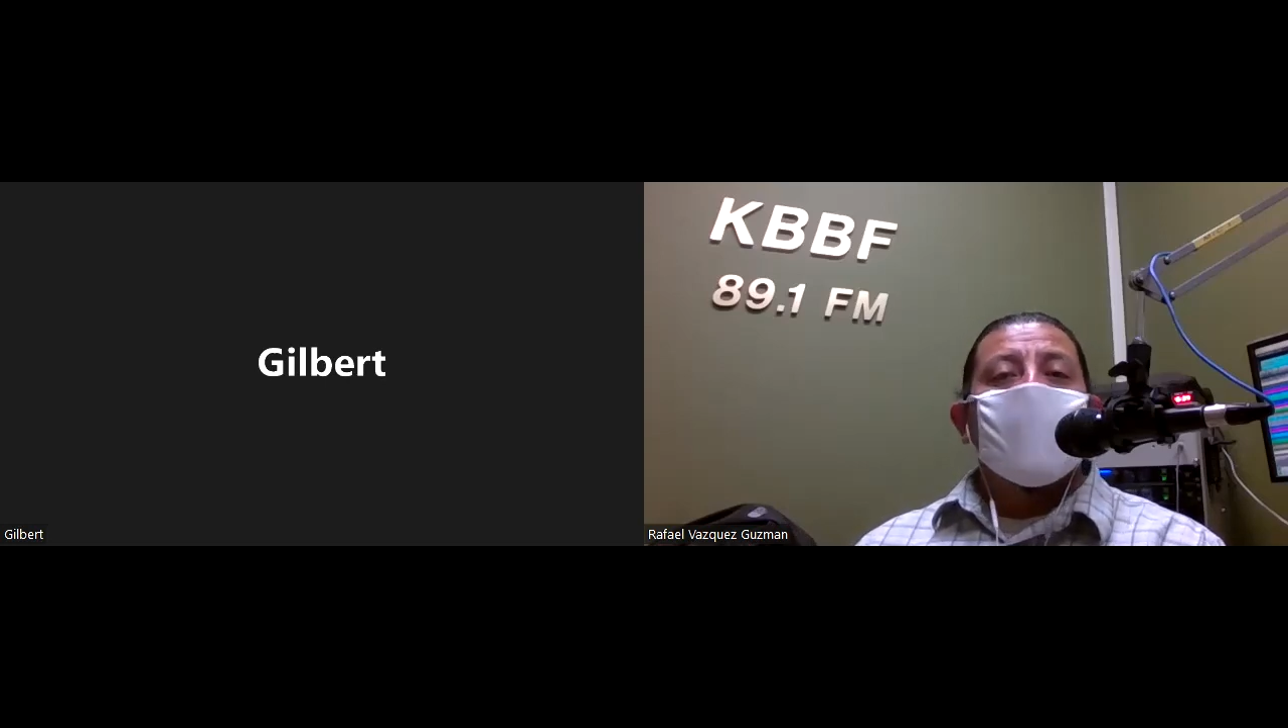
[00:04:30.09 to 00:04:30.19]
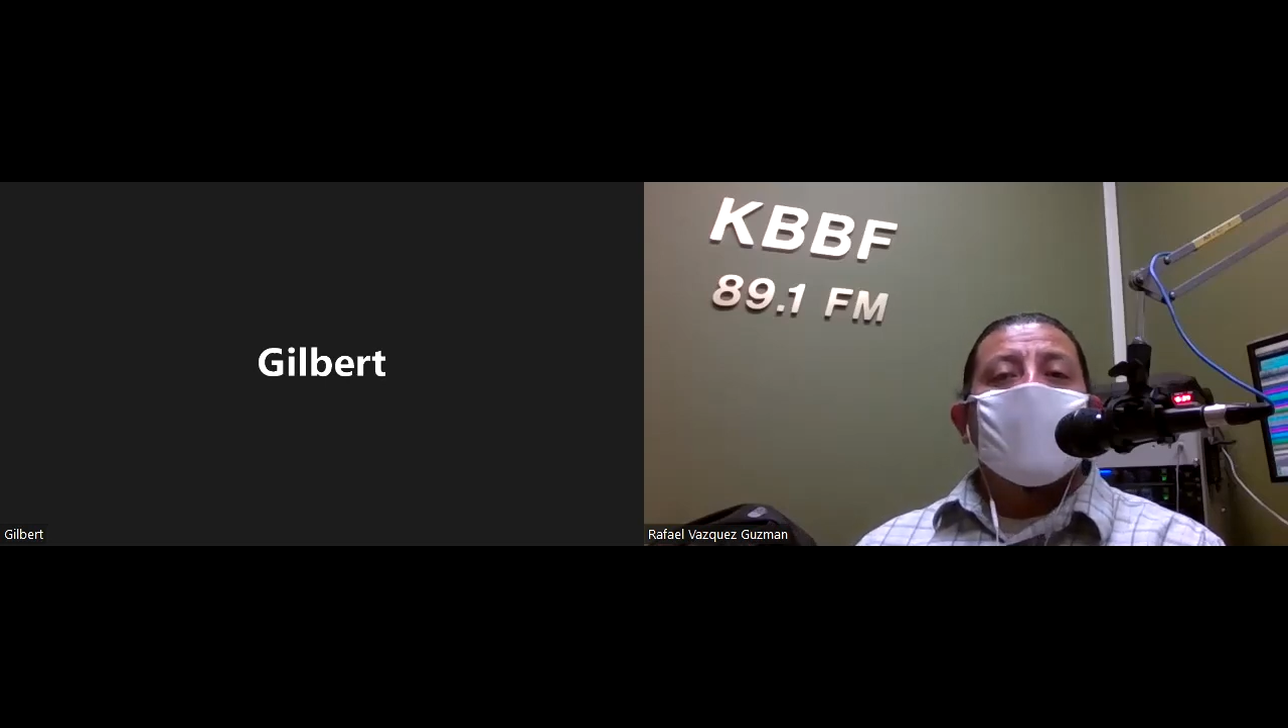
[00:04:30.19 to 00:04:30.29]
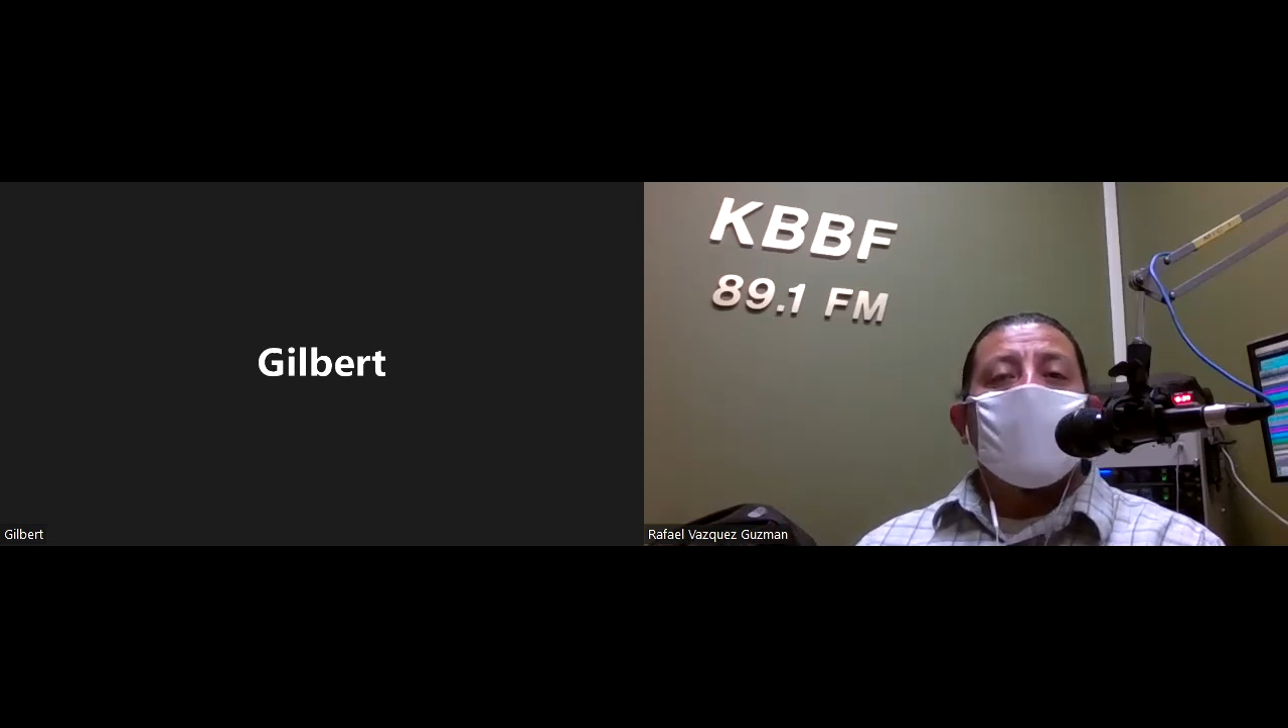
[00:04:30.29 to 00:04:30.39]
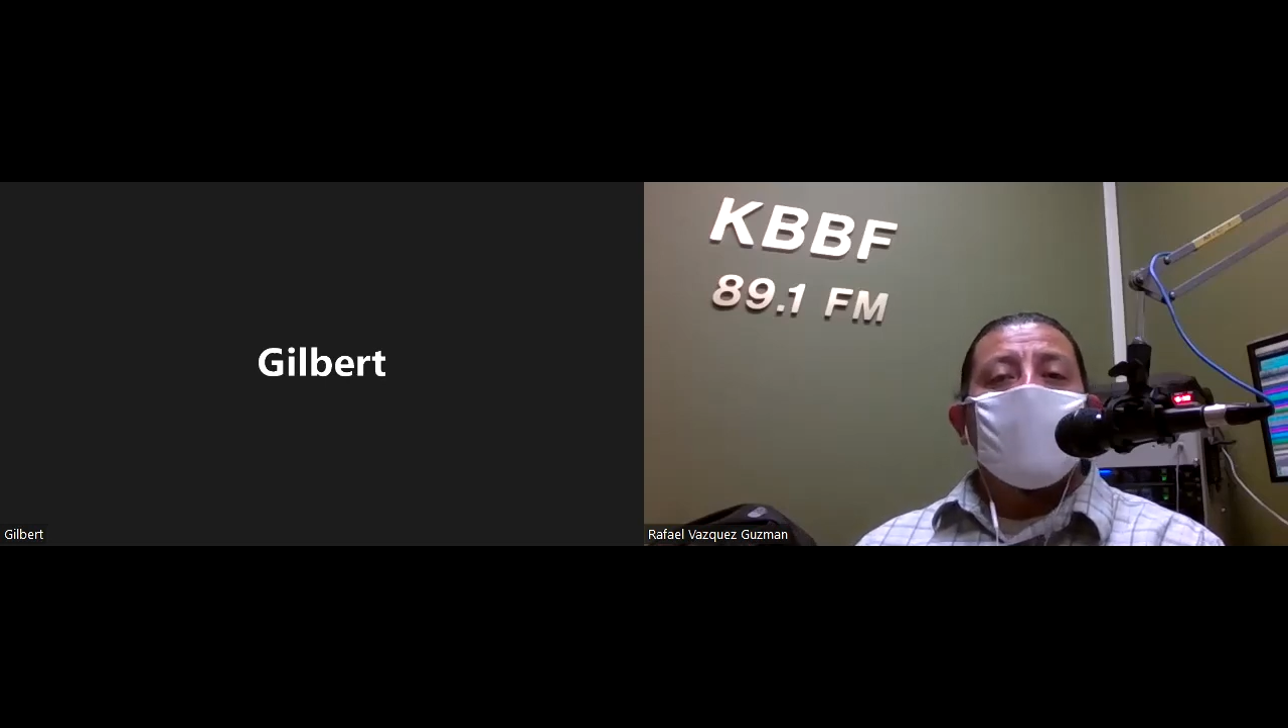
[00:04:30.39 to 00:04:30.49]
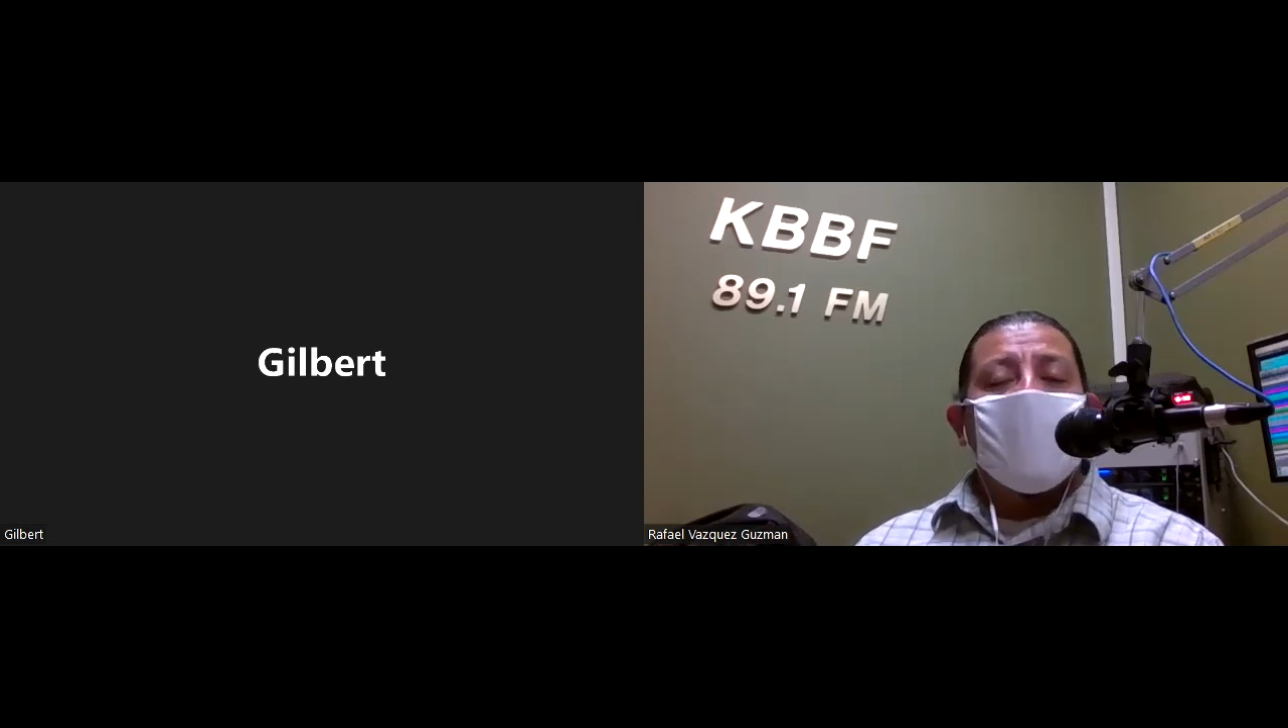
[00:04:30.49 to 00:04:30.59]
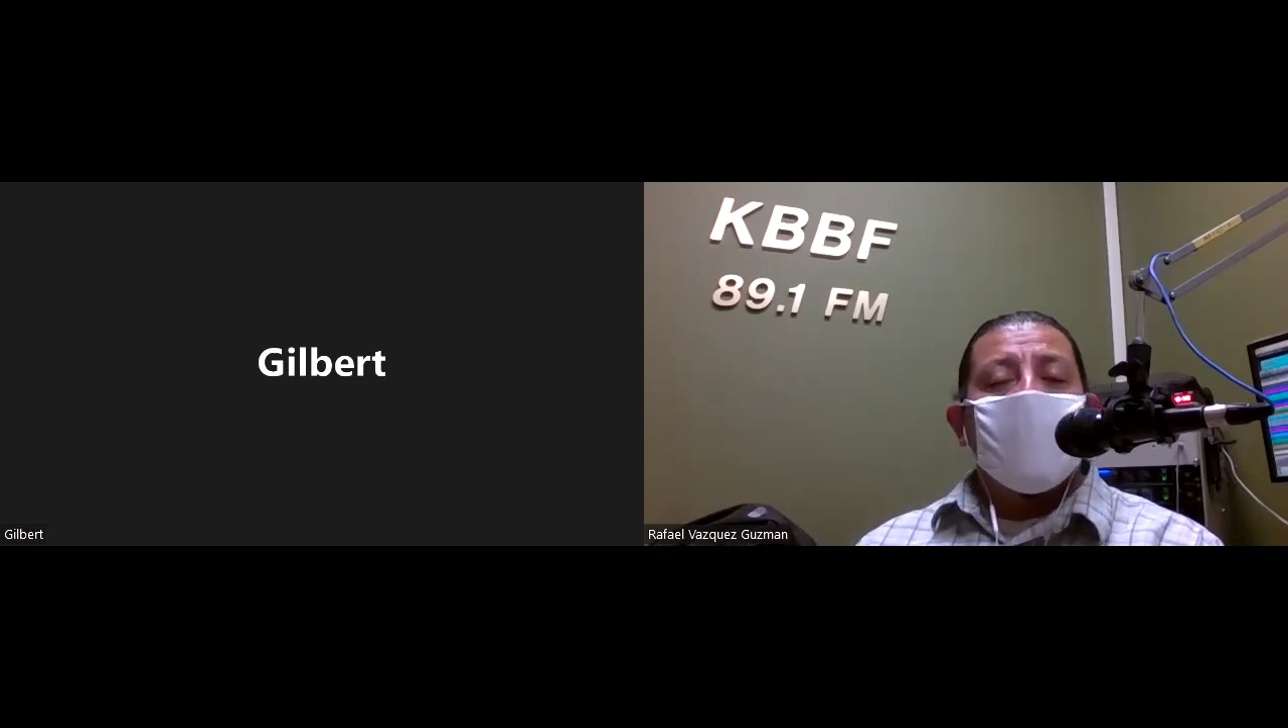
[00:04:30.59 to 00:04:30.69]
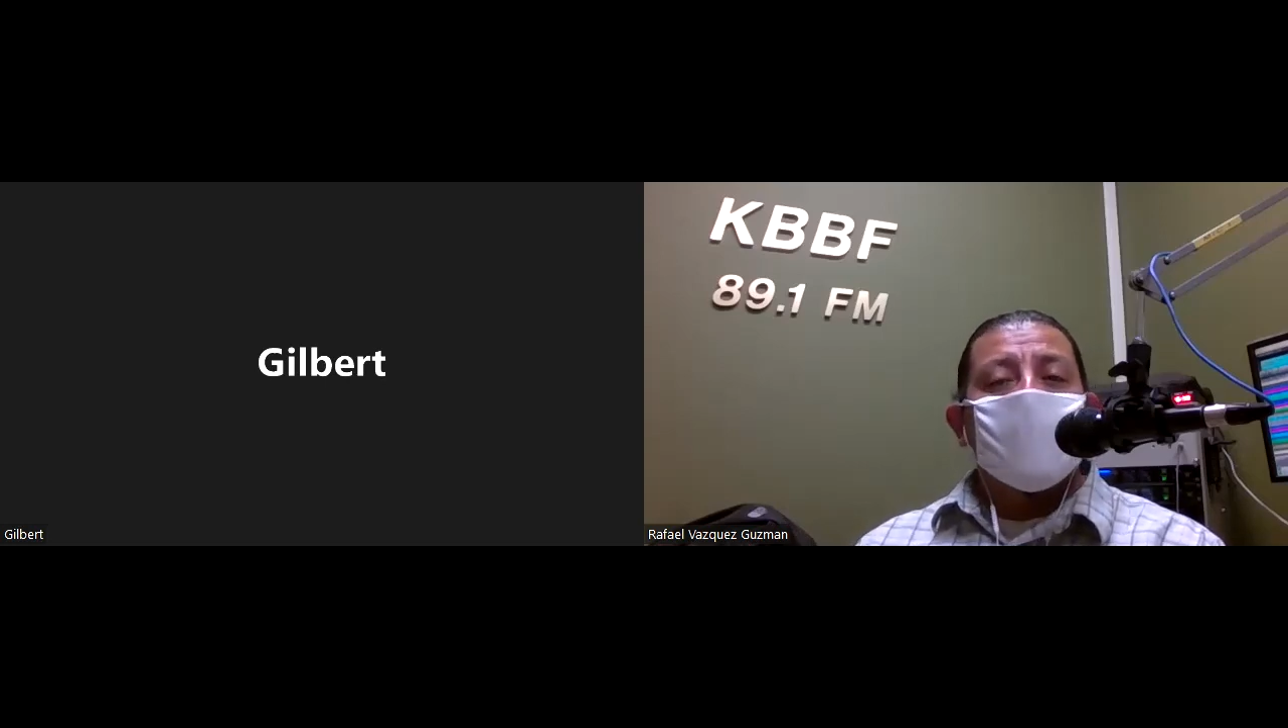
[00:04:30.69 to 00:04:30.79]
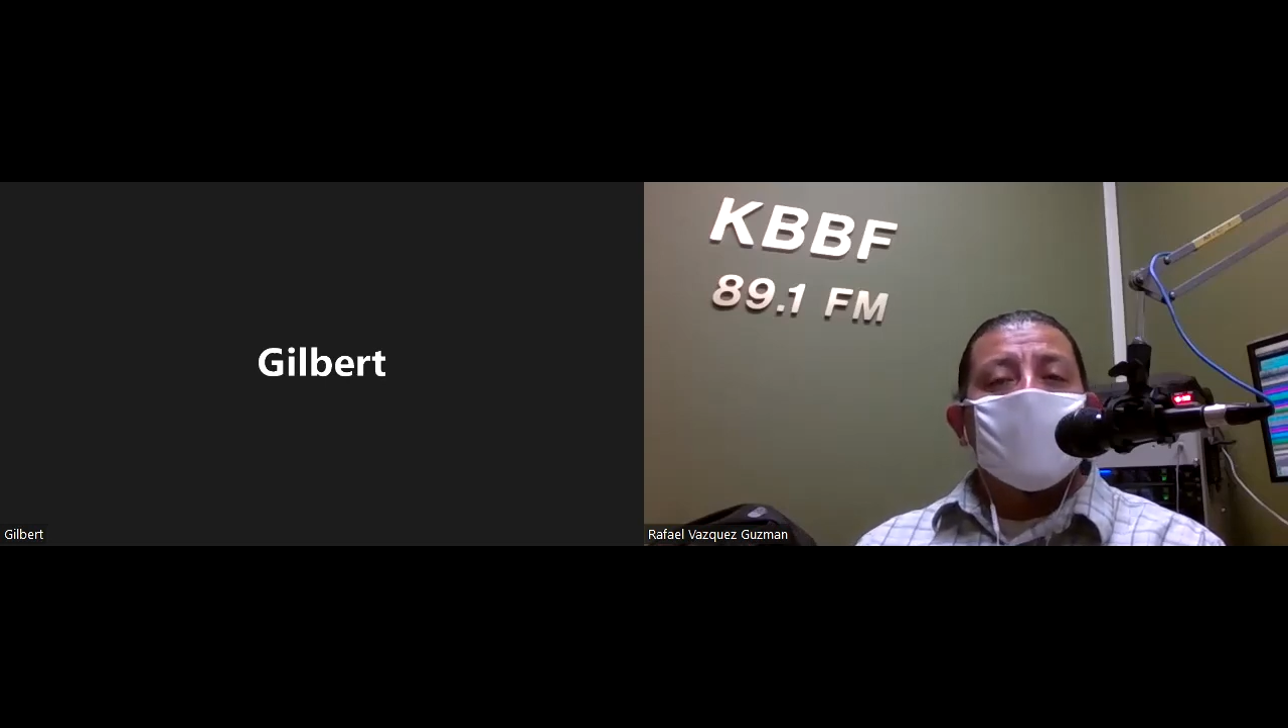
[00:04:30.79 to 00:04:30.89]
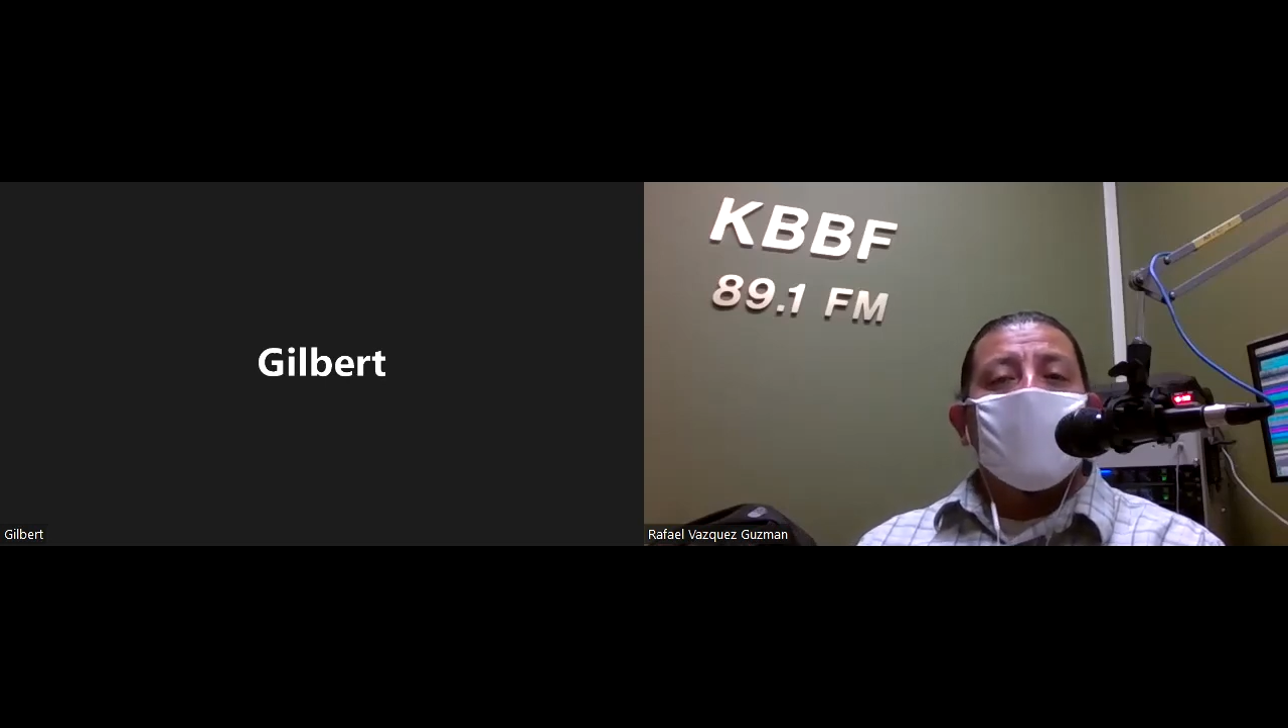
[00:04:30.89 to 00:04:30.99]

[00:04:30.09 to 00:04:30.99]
the amount